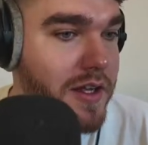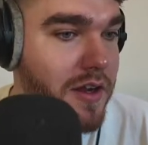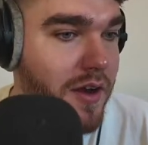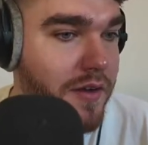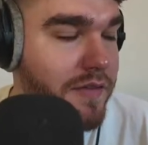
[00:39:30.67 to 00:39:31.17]

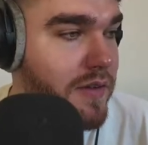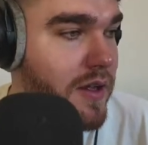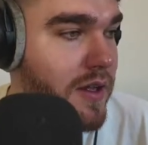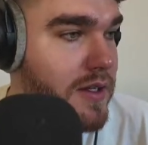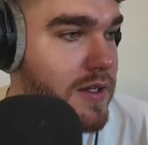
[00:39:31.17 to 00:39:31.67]
kind of,
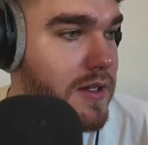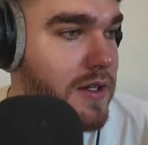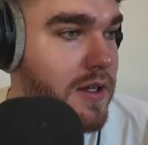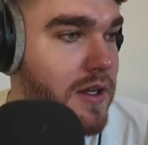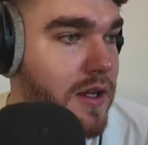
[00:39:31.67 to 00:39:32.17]

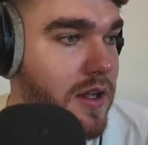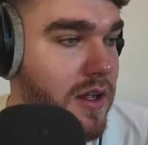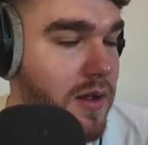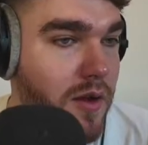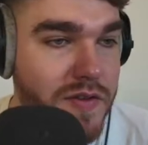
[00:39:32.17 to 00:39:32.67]

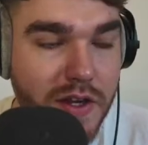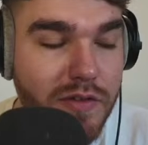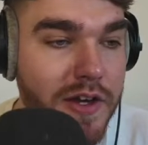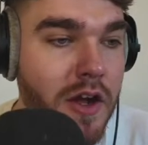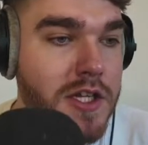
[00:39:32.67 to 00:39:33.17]
obviously a really nice